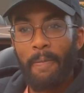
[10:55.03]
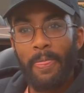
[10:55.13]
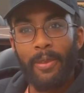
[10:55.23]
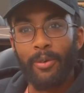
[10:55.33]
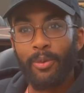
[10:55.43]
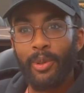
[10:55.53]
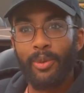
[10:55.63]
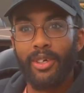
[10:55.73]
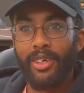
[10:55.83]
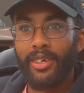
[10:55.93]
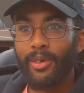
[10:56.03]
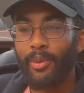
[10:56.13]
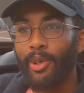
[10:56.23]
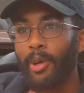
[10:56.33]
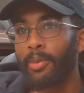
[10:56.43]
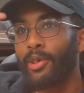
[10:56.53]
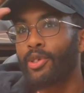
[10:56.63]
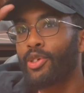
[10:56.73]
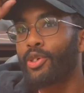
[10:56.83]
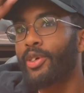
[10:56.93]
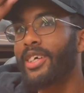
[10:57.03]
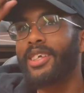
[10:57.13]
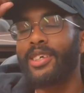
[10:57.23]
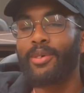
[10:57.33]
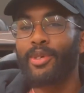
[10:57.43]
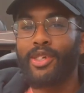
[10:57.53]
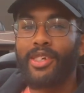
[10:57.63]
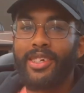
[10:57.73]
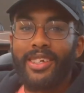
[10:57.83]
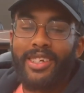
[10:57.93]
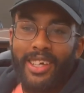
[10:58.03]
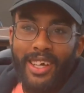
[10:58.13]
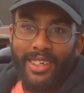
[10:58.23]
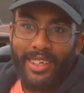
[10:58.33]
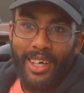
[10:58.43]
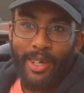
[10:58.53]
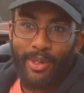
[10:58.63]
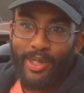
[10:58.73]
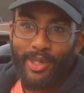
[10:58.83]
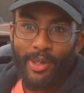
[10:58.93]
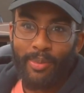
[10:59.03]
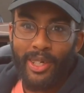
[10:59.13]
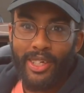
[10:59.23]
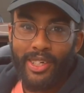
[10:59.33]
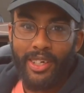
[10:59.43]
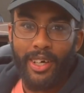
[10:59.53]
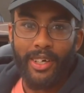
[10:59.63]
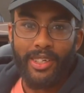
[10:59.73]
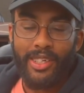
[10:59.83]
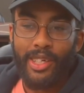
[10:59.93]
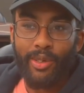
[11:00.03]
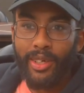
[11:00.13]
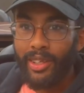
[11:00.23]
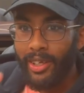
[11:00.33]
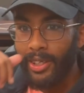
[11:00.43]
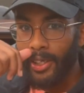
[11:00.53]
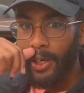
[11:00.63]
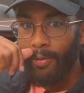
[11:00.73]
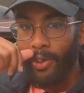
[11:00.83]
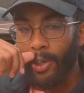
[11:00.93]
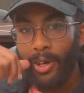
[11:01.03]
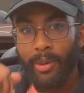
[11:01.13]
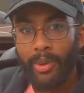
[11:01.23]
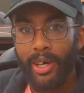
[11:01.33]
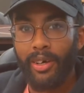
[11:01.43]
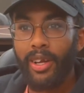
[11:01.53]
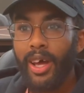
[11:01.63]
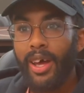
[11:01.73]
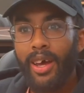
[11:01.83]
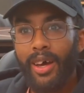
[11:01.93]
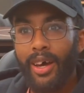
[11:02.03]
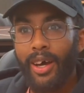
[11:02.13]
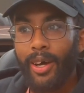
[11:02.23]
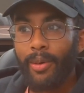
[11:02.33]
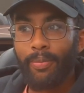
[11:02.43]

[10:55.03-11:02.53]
We were up in those trees and it was just insane. Like, there was so much scenery, things I never thought about. I